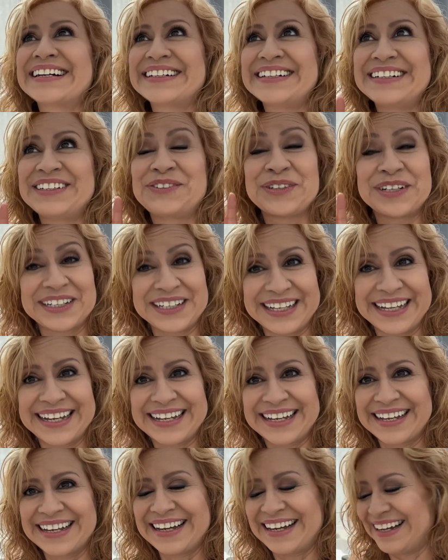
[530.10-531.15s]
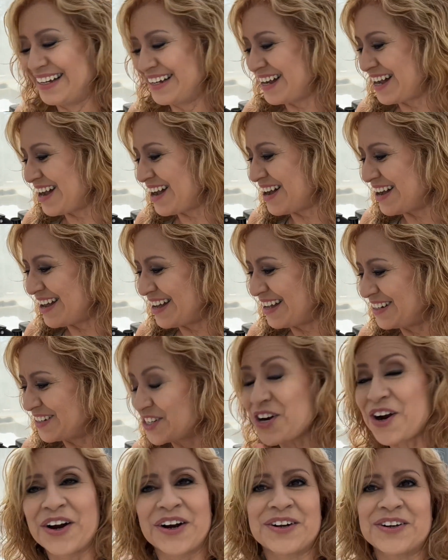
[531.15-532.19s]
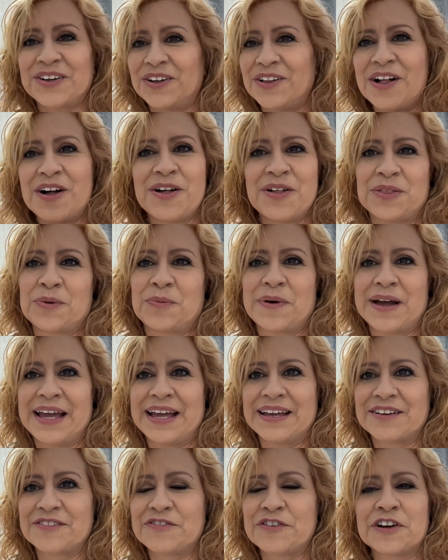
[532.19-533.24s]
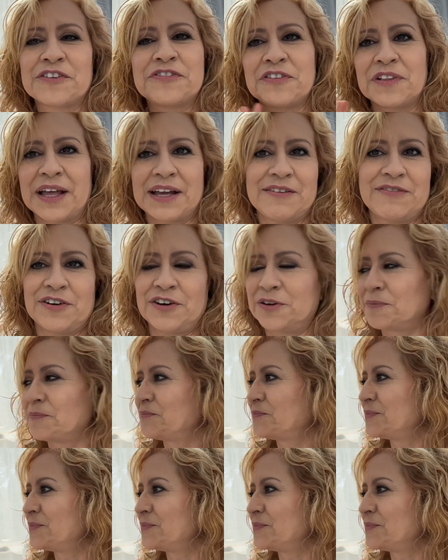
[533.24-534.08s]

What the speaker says: Grilling on charcoal all the way for flavor.